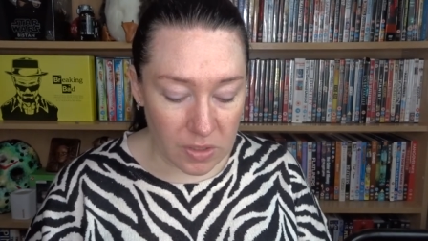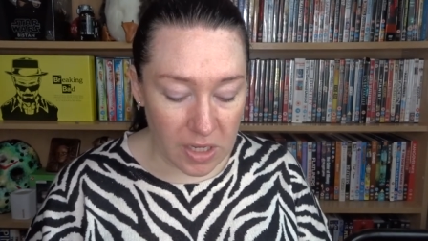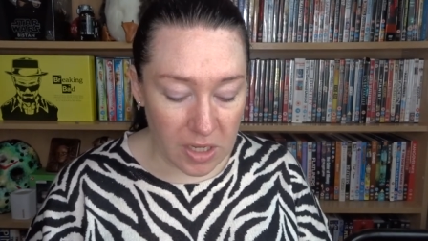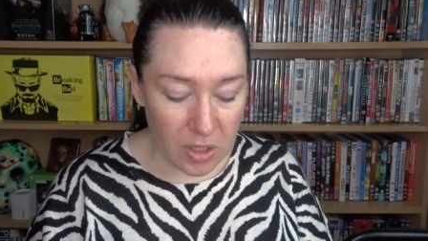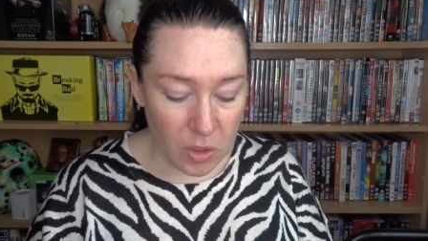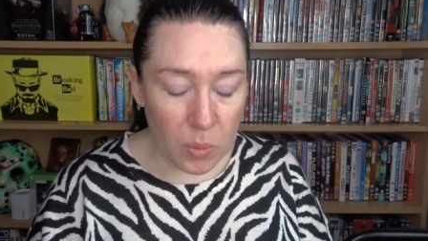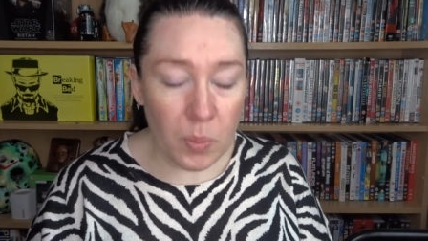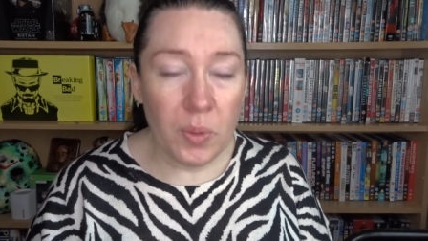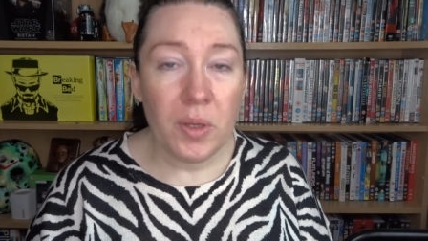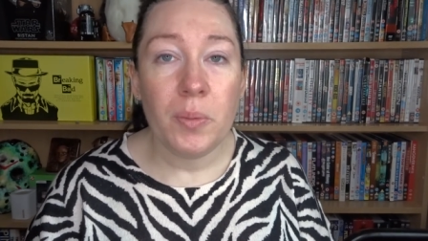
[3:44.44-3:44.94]

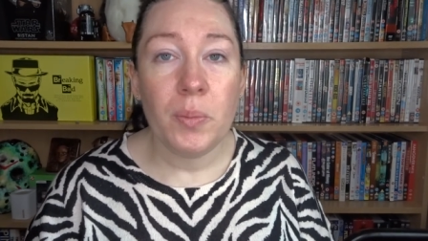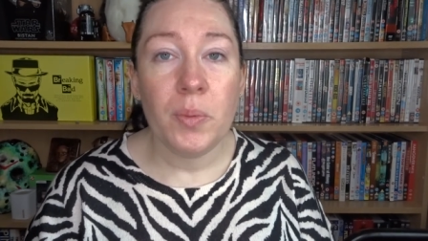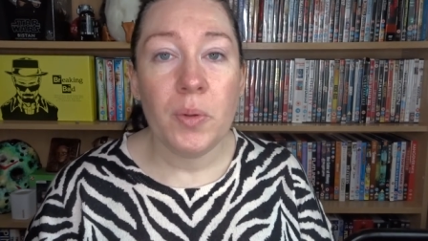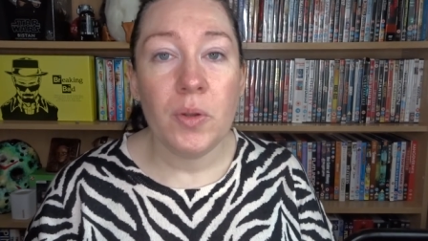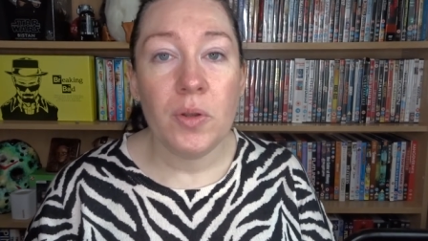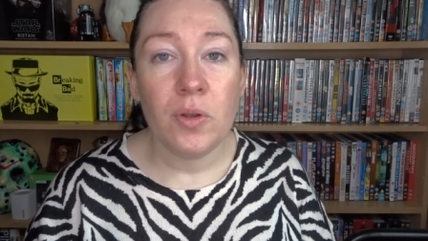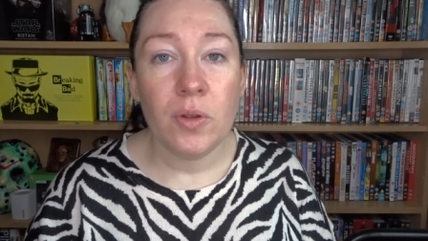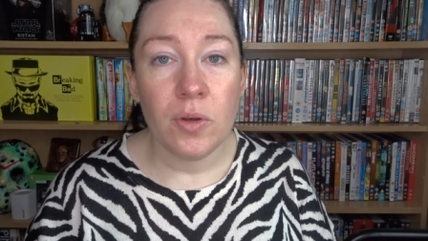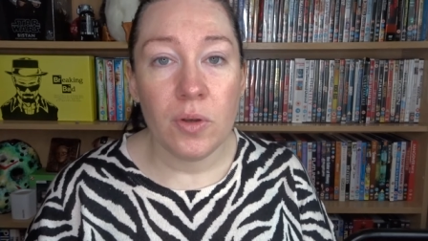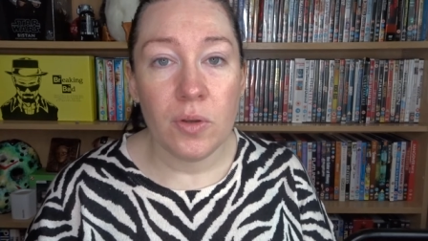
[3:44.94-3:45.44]
know
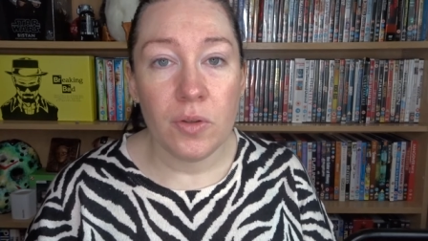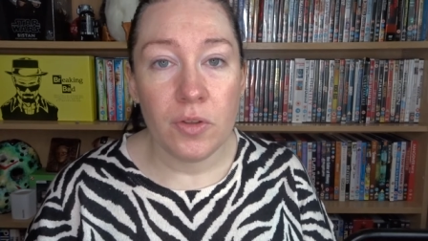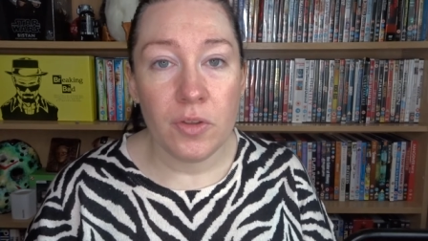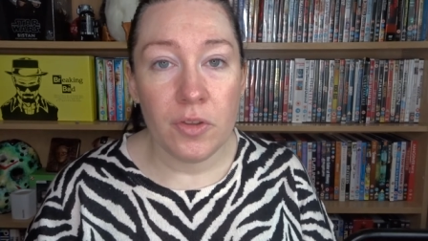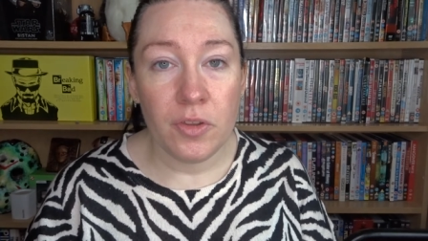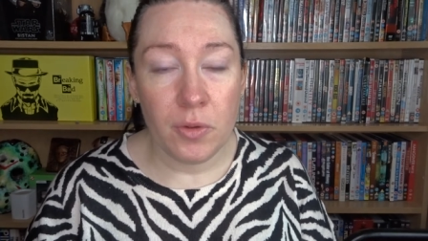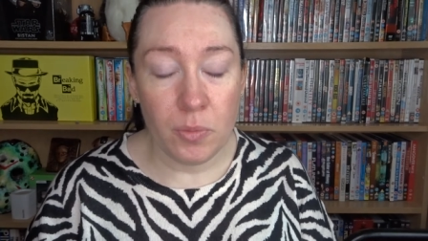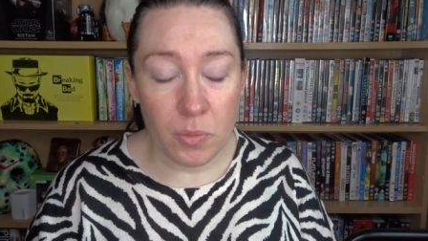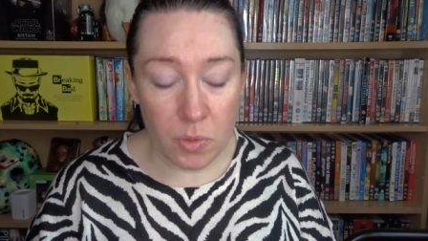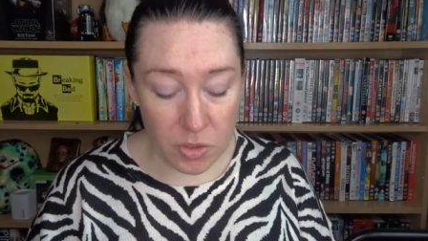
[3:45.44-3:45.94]
people
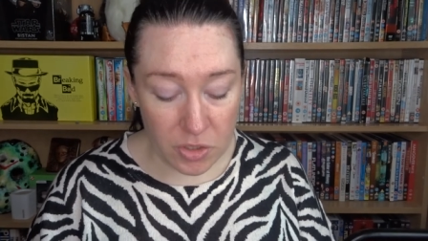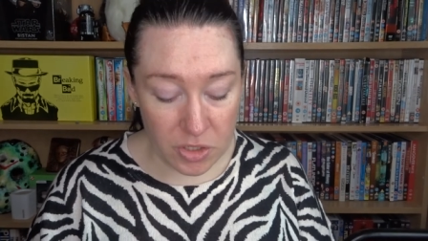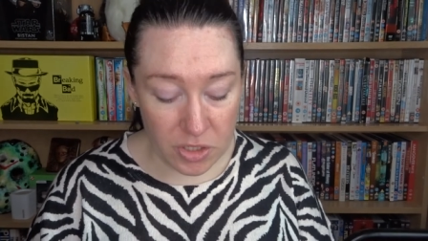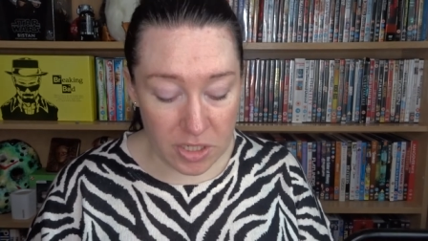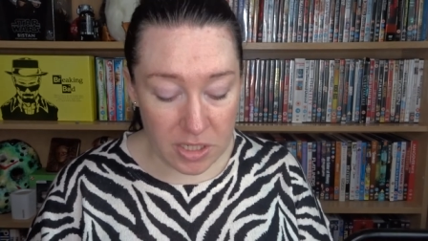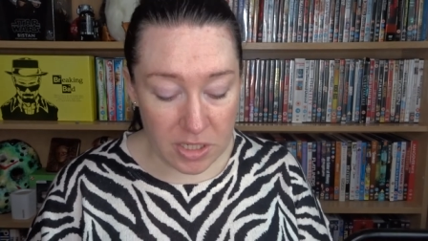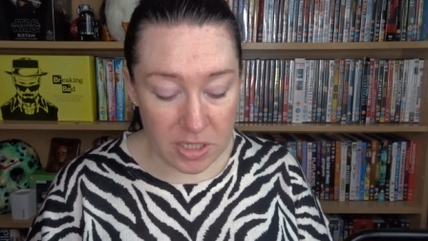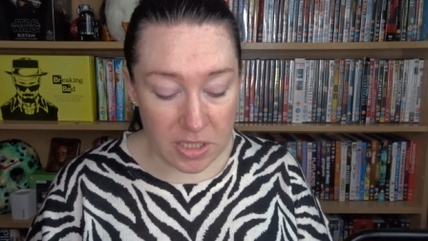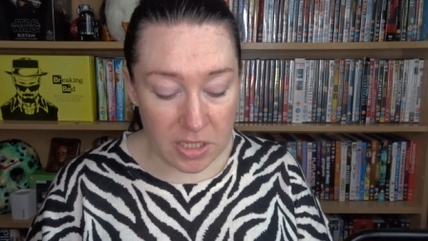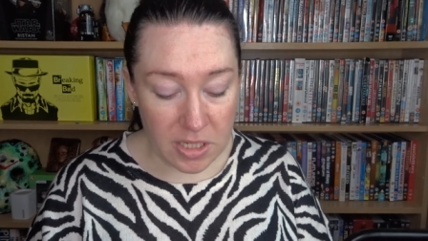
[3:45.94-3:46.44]
that watch
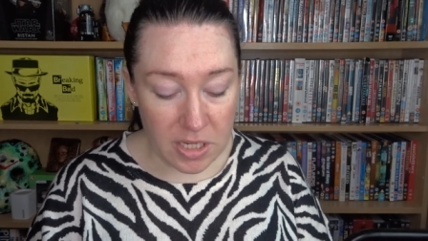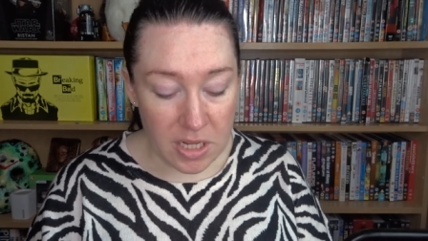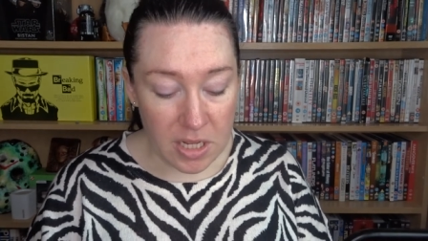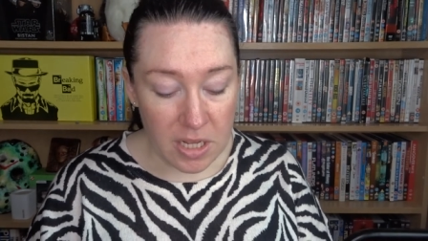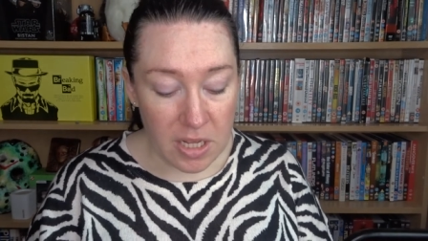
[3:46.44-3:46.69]
this,